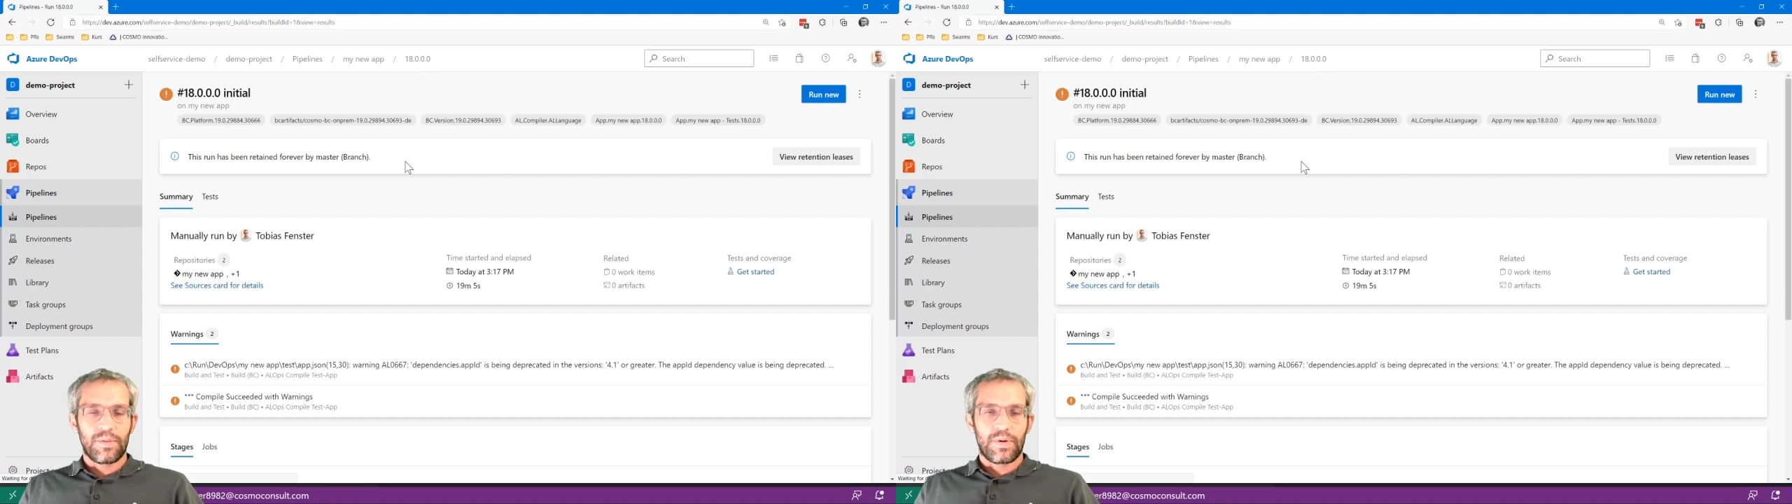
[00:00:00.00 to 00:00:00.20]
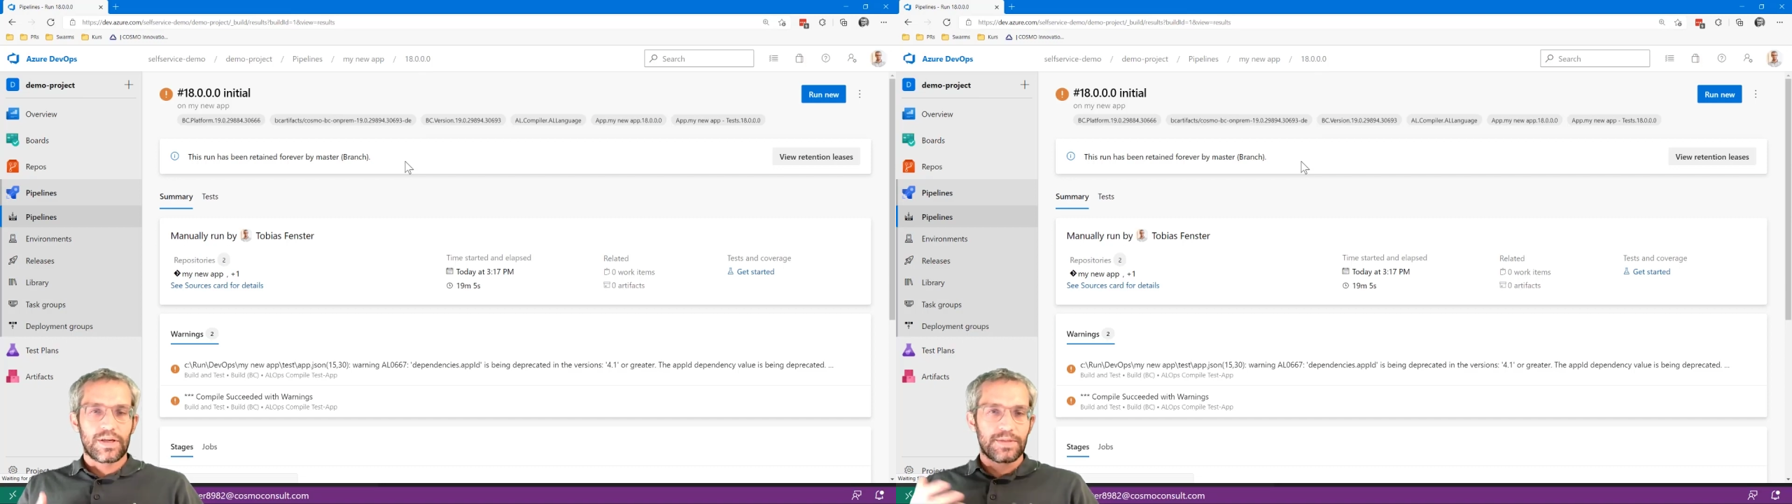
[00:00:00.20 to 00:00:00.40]

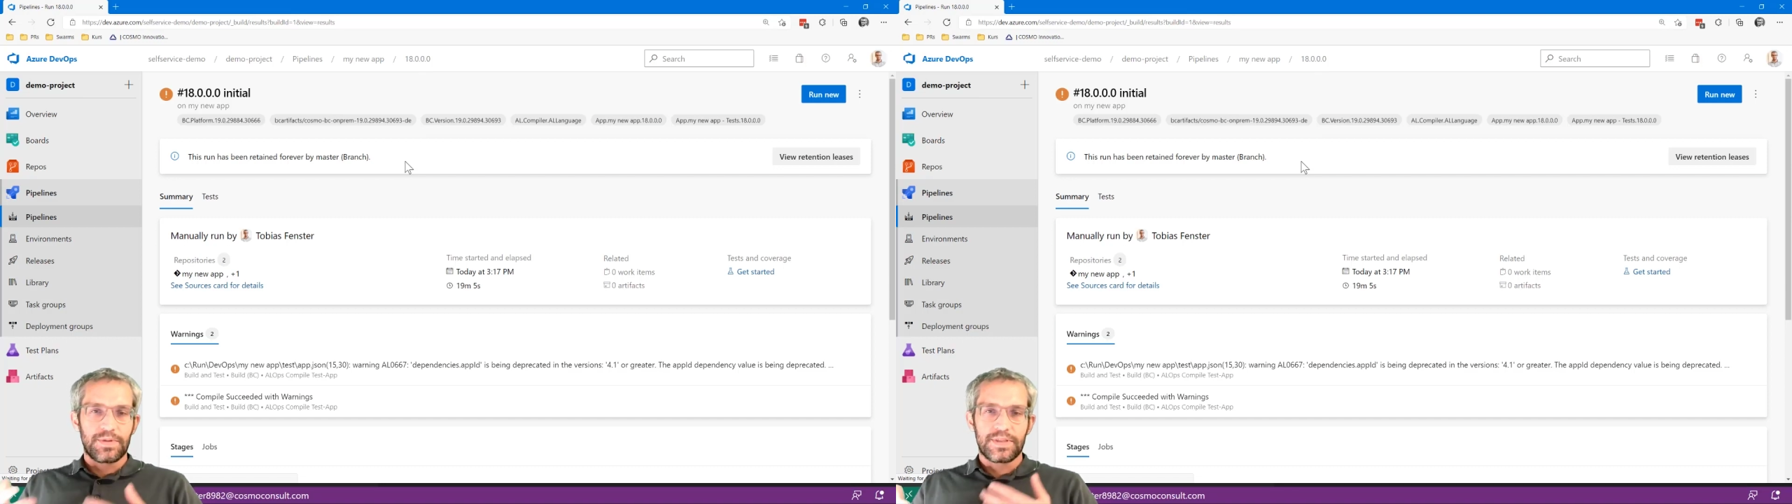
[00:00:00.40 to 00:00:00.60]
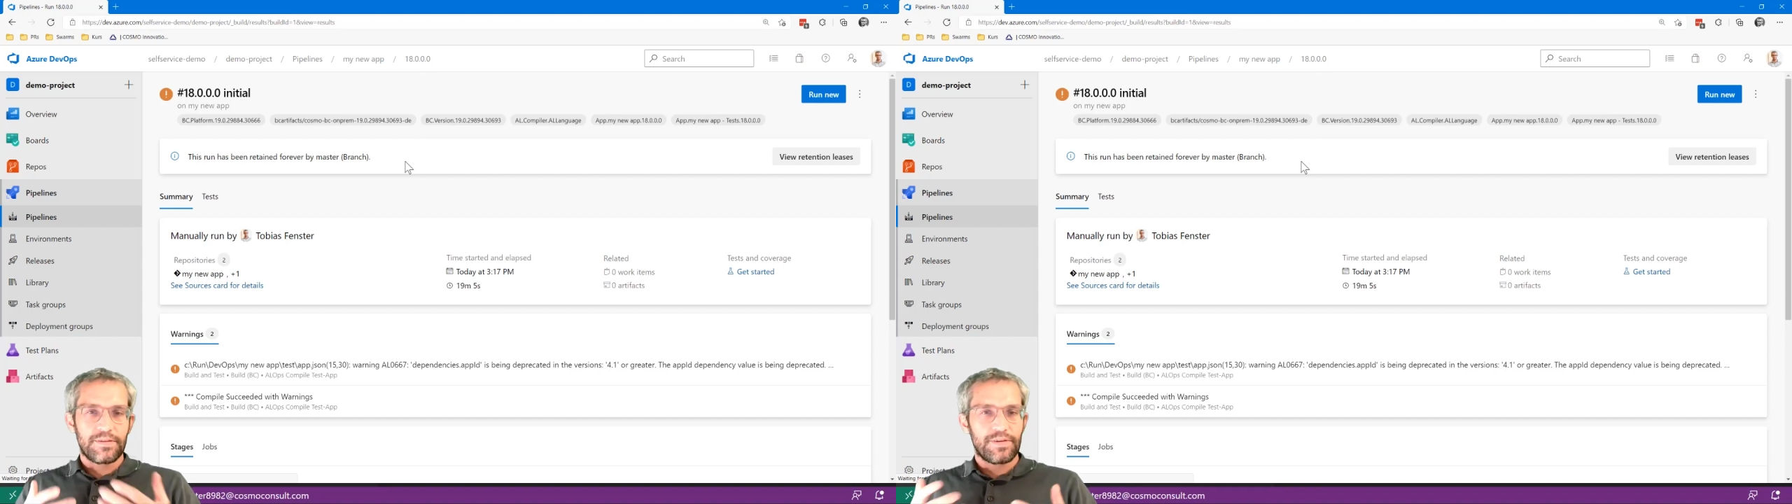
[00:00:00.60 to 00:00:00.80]
about a
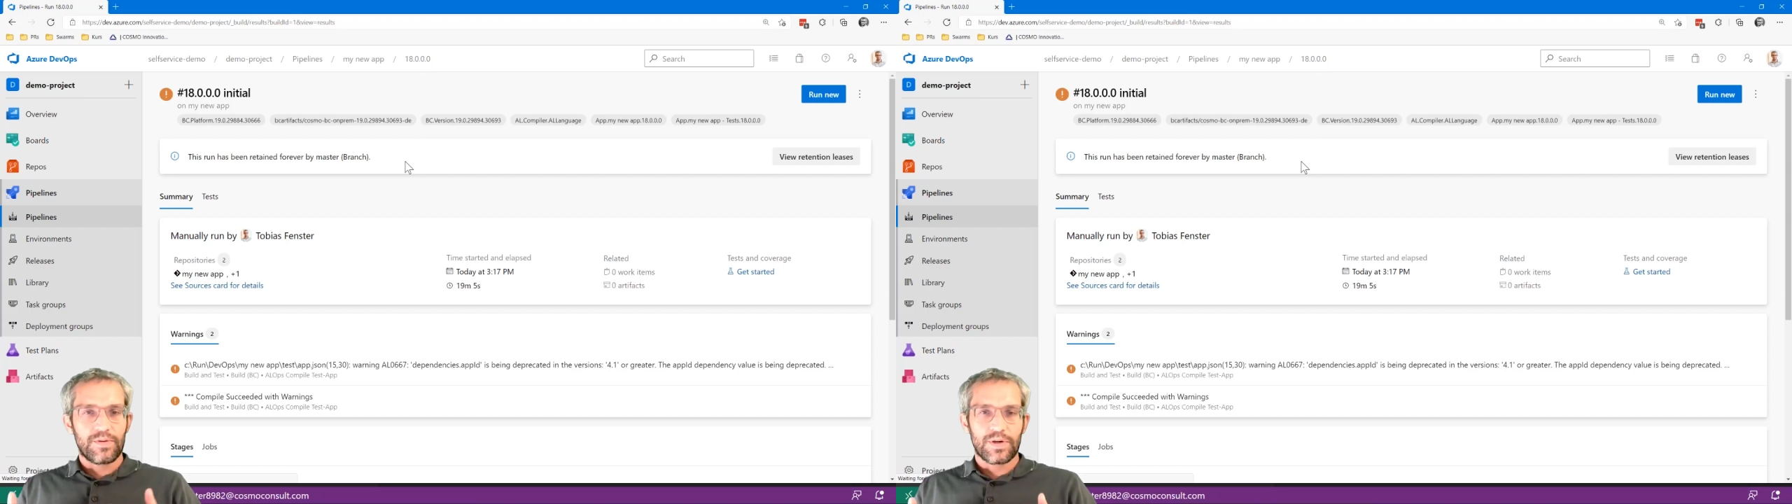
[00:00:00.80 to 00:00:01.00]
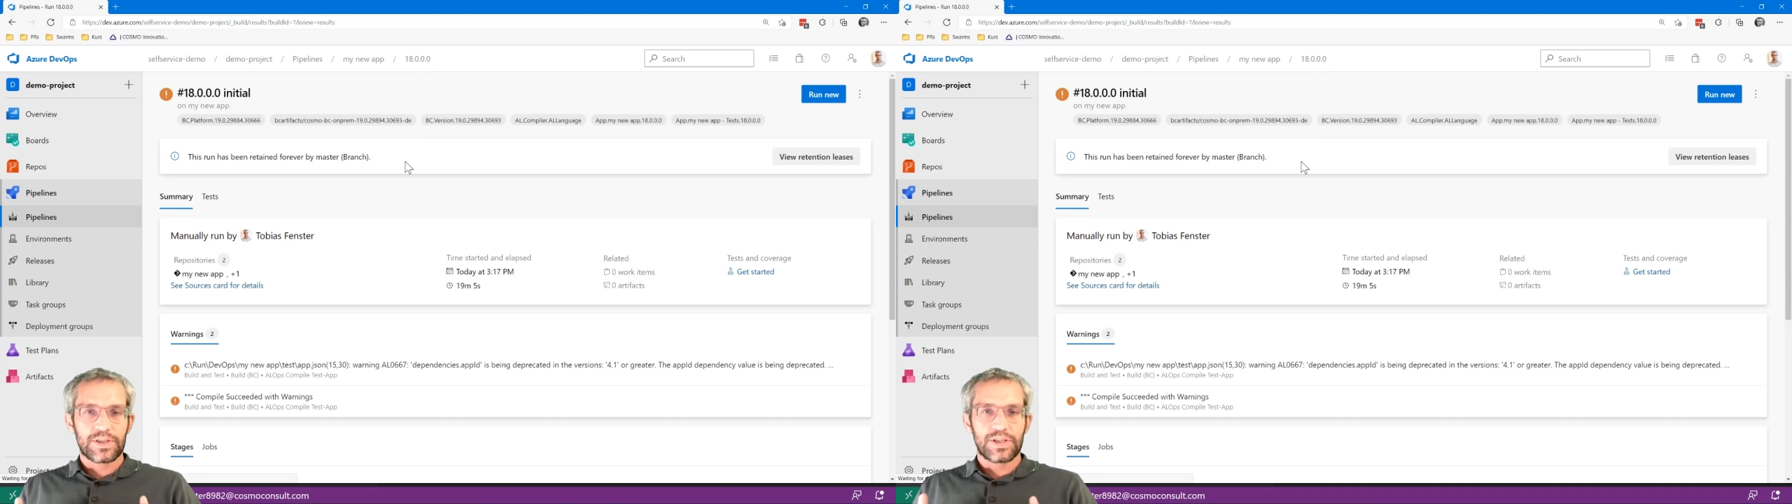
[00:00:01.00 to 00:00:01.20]

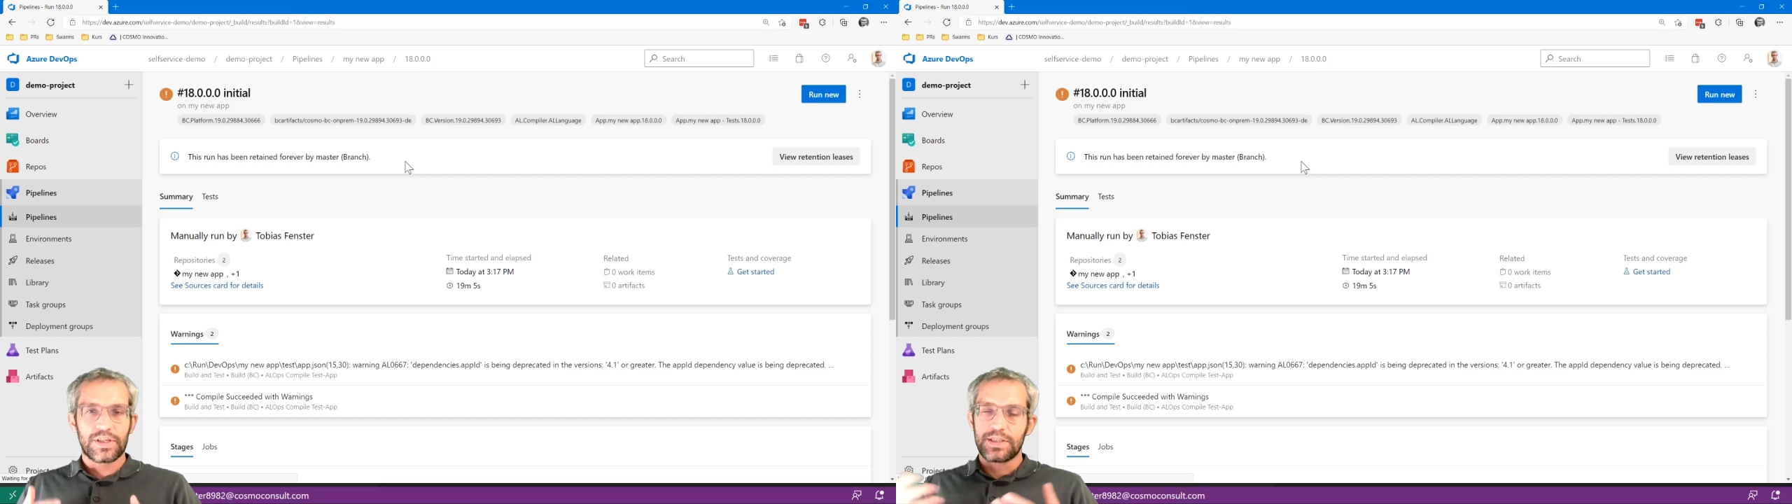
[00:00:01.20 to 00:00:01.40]
specific version,